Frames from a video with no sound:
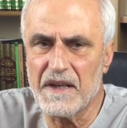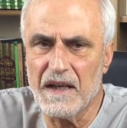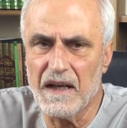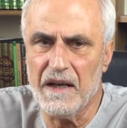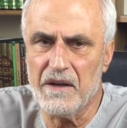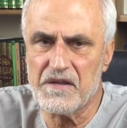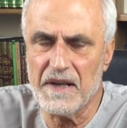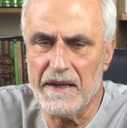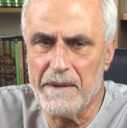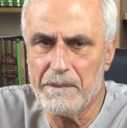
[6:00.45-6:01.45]
sallallahu alaihi
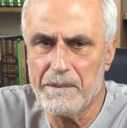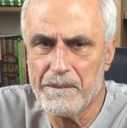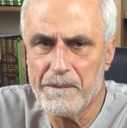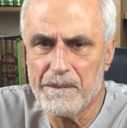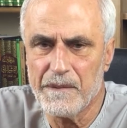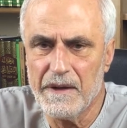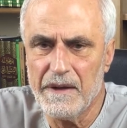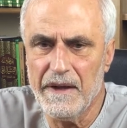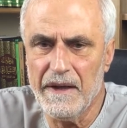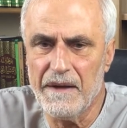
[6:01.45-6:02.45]
wasallam
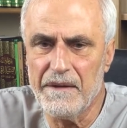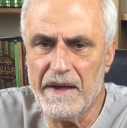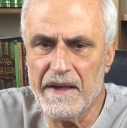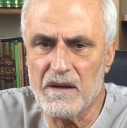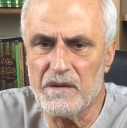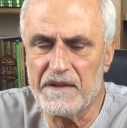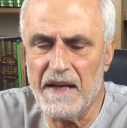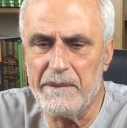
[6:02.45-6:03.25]
and the era of